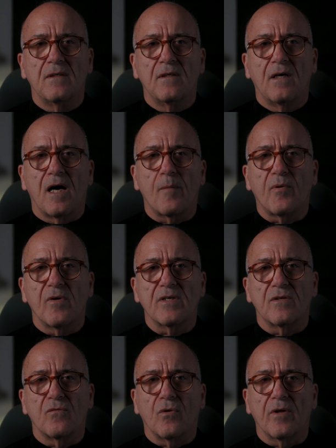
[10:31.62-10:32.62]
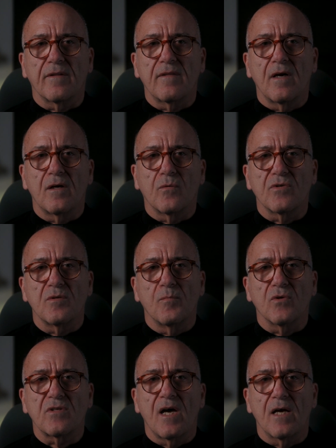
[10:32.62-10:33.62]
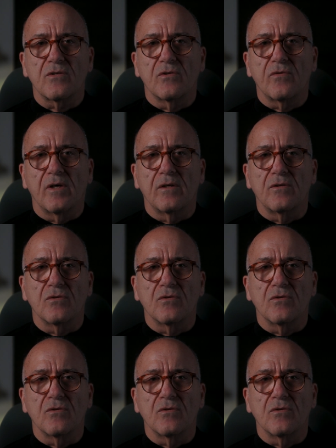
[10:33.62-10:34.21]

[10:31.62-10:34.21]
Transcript: Operation Rolling Thunder was the most concentrated